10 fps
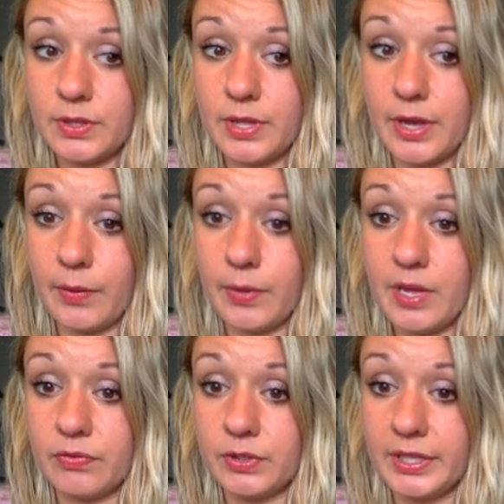though,
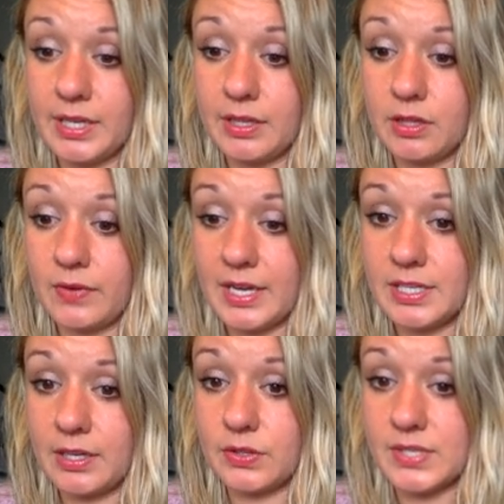if we're looking at the
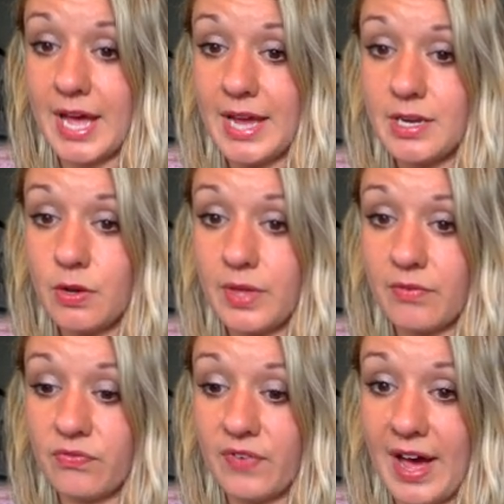rectangles, I know
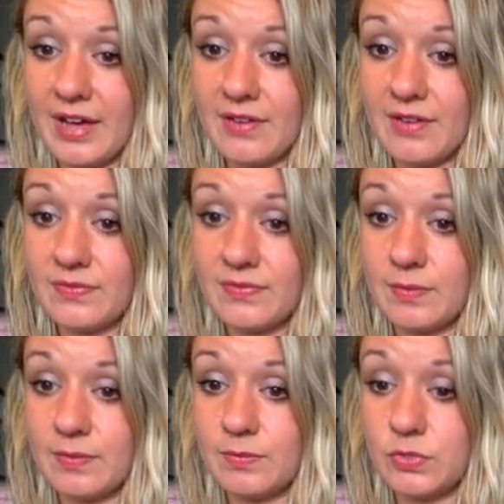that 5
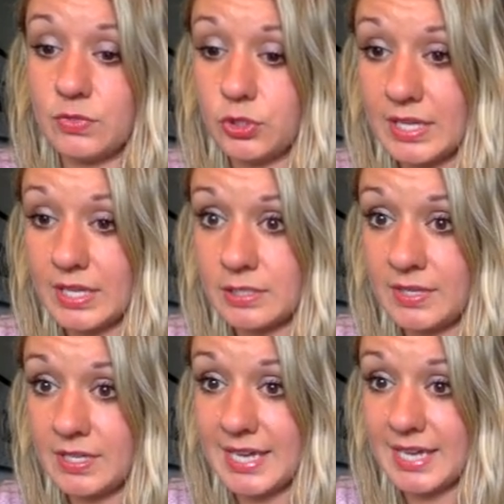times 2 gets me
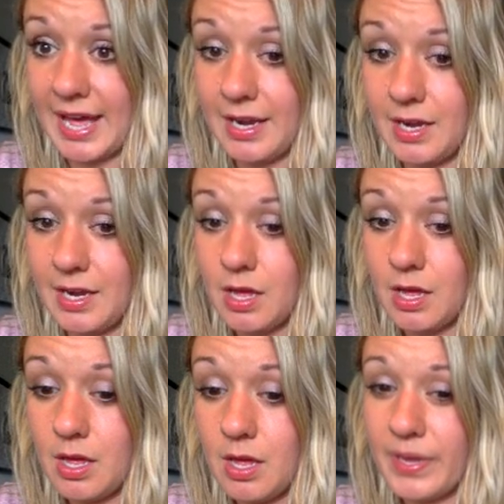to 10,
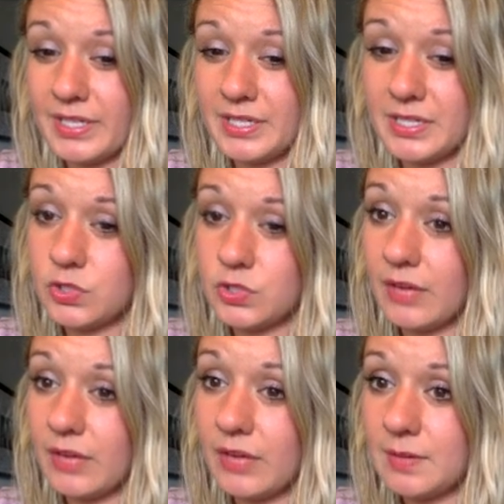but does
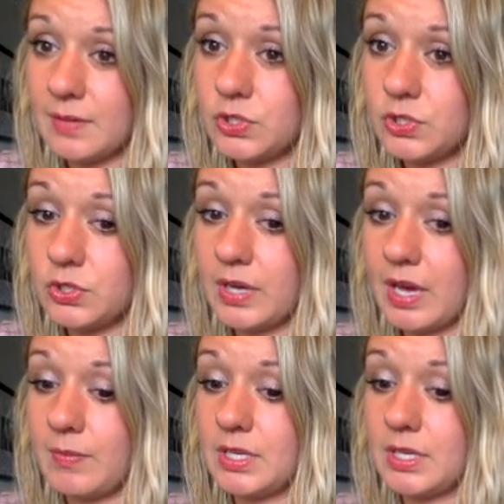12 times 2 get
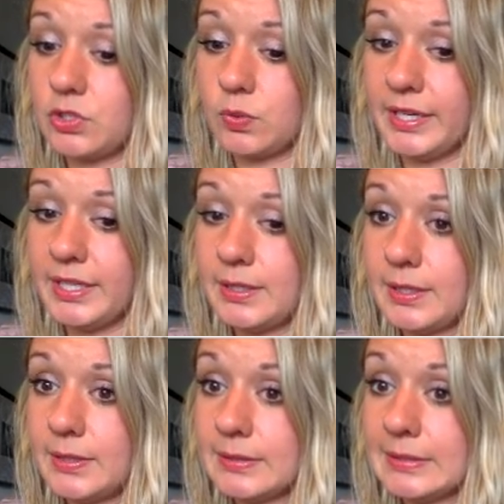me to 20?
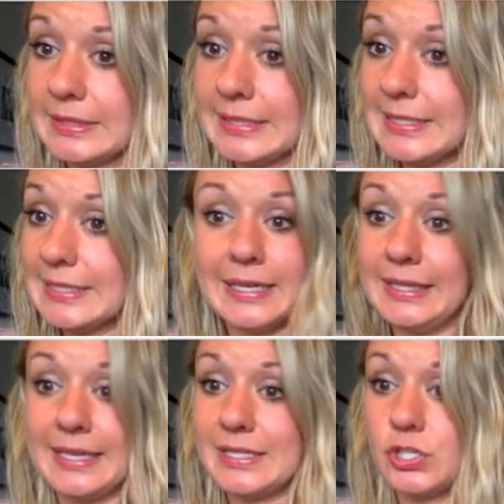
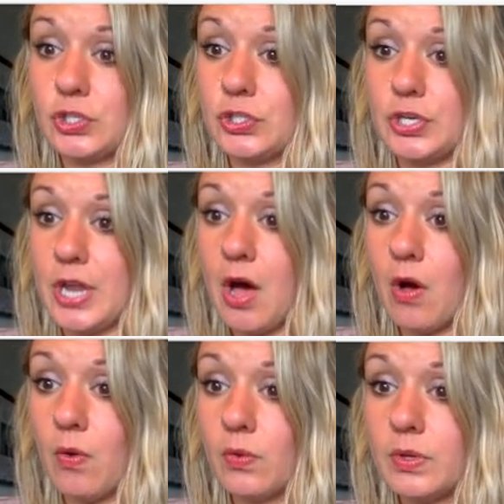And the answer is
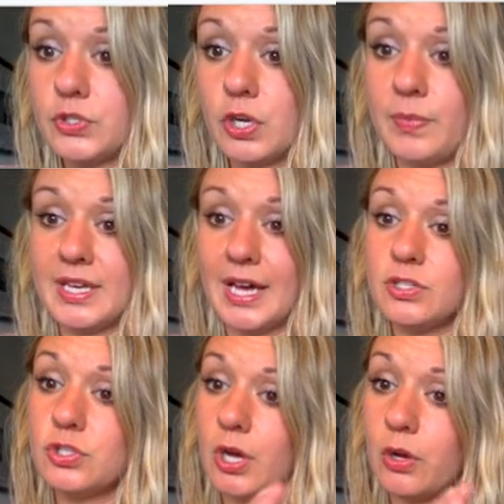no. So
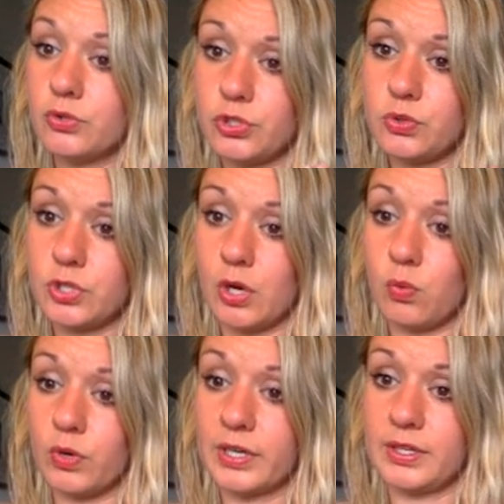because those two don't
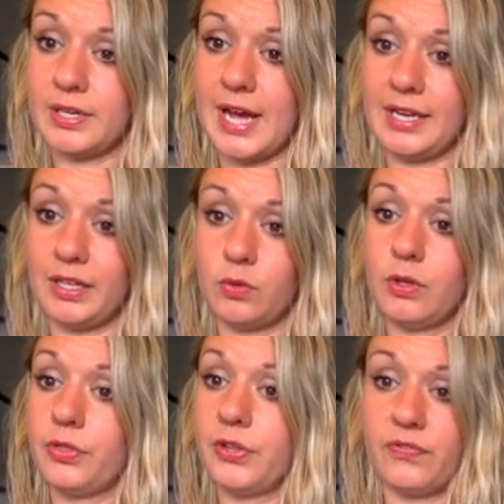work, they're not
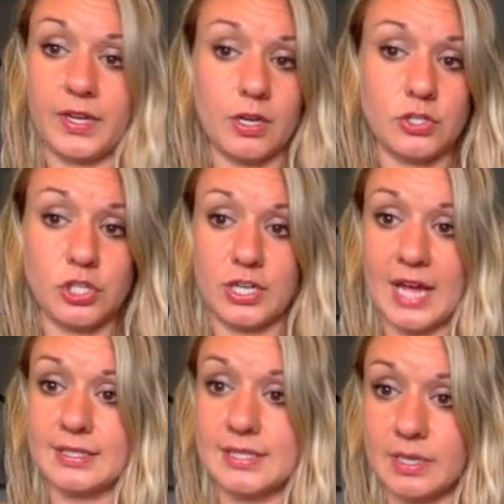equal, the figures are
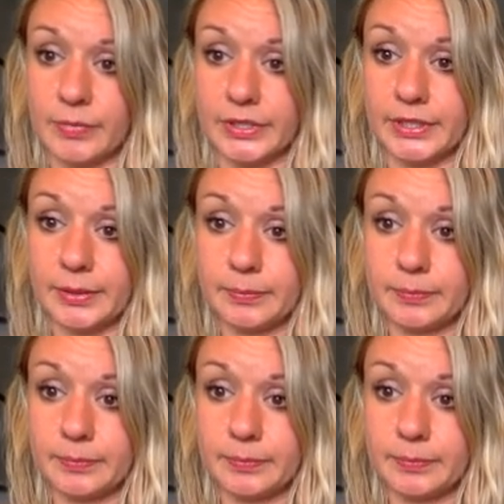not similar.